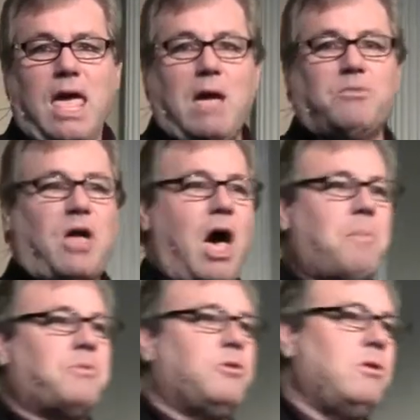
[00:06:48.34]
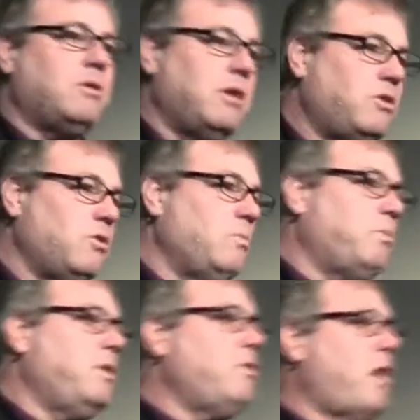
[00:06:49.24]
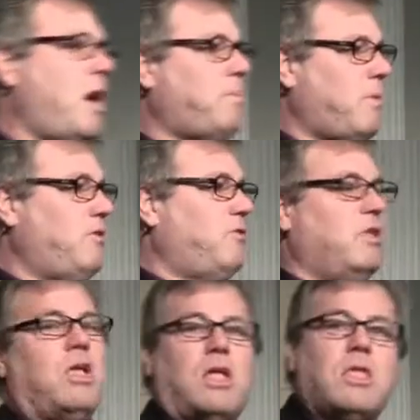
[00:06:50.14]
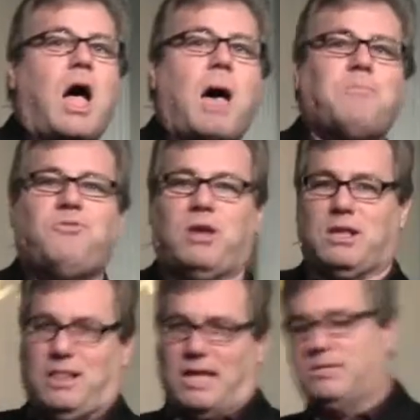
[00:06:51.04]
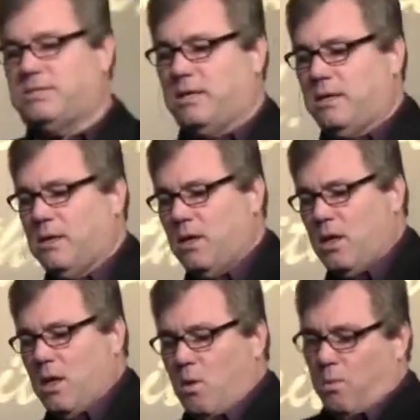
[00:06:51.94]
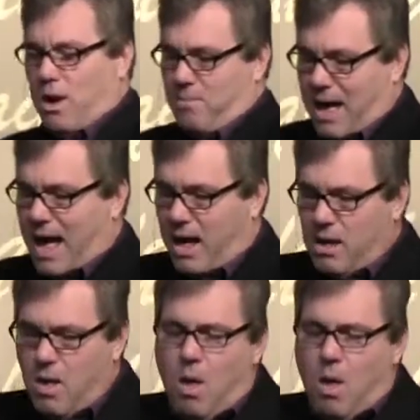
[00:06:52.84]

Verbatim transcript: It was an opportunity to put into operation an object lesson whereby